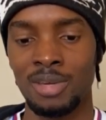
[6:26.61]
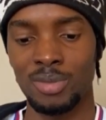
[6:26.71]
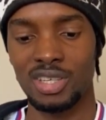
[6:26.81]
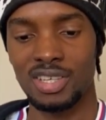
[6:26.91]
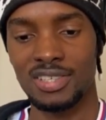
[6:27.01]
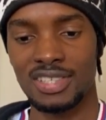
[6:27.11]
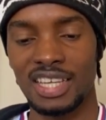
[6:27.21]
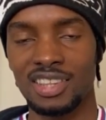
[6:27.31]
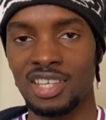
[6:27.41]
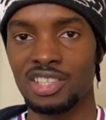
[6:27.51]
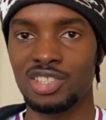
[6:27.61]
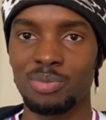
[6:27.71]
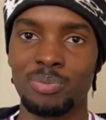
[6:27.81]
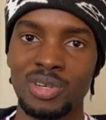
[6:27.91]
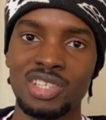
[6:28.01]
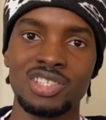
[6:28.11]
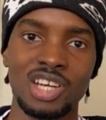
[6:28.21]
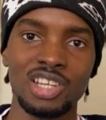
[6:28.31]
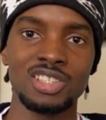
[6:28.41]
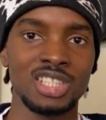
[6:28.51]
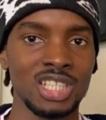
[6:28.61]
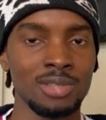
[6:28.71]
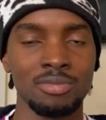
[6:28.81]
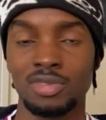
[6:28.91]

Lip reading: because I think this is a pretty solid team.